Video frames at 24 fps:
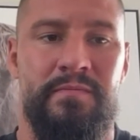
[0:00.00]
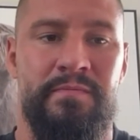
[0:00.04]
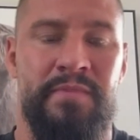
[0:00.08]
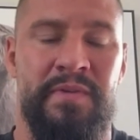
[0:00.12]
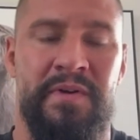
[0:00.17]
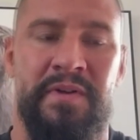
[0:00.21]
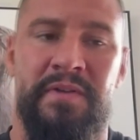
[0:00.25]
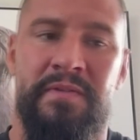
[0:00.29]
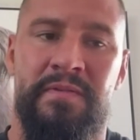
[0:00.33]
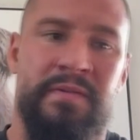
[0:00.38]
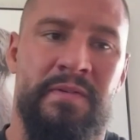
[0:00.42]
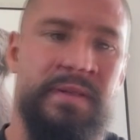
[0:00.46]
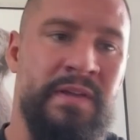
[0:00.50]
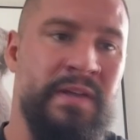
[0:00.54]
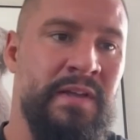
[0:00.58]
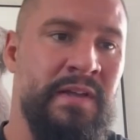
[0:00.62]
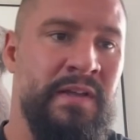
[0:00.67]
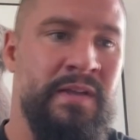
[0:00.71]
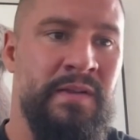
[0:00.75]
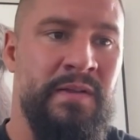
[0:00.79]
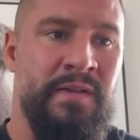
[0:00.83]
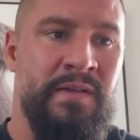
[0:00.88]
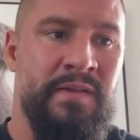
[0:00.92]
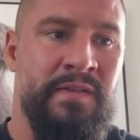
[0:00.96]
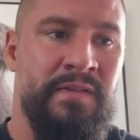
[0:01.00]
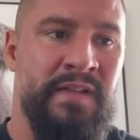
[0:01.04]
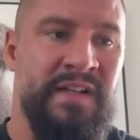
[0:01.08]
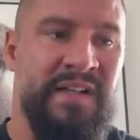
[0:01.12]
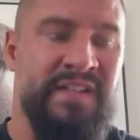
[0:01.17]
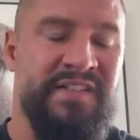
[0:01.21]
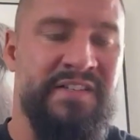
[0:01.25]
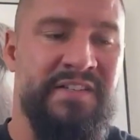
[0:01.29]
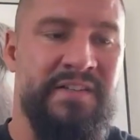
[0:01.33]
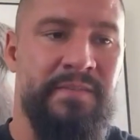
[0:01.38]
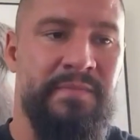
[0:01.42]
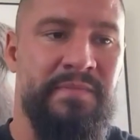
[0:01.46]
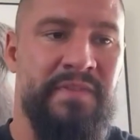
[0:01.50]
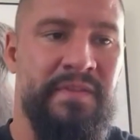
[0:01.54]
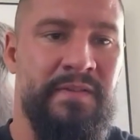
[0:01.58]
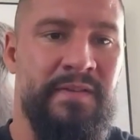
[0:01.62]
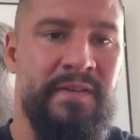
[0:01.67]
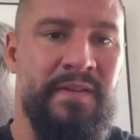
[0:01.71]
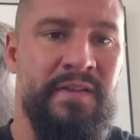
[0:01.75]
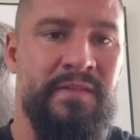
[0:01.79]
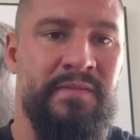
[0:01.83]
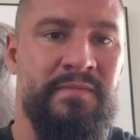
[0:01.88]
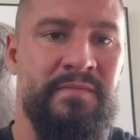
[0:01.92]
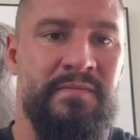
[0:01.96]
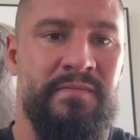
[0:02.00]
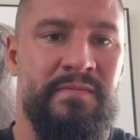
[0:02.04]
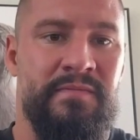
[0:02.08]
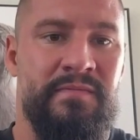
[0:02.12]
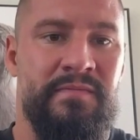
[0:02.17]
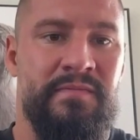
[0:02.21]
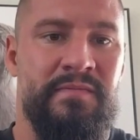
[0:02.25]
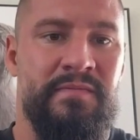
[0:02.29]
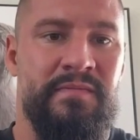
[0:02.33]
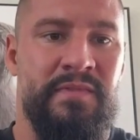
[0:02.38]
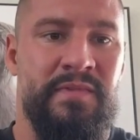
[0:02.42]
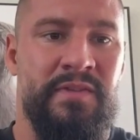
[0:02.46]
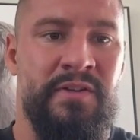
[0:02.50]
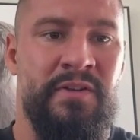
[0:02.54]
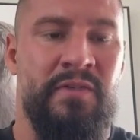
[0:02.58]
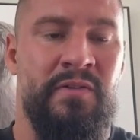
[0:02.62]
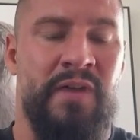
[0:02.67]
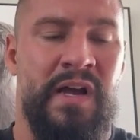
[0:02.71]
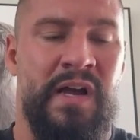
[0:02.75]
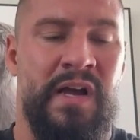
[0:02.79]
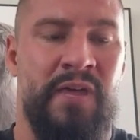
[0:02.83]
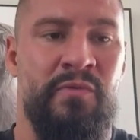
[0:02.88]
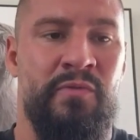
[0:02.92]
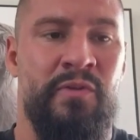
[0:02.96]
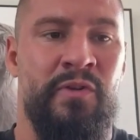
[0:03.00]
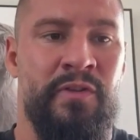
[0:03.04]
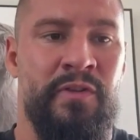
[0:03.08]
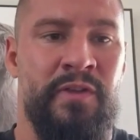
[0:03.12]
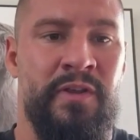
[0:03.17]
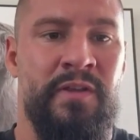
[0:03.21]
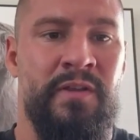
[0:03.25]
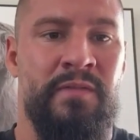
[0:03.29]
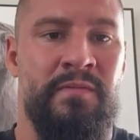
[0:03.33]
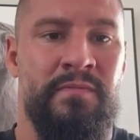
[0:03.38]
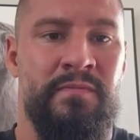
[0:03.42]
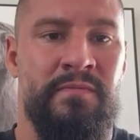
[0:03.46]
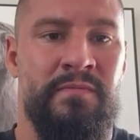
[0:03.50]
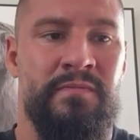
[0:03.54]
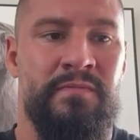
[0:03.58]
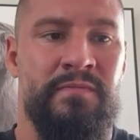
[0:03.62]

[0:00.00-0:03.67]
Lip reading: but that's something that, you know, I really,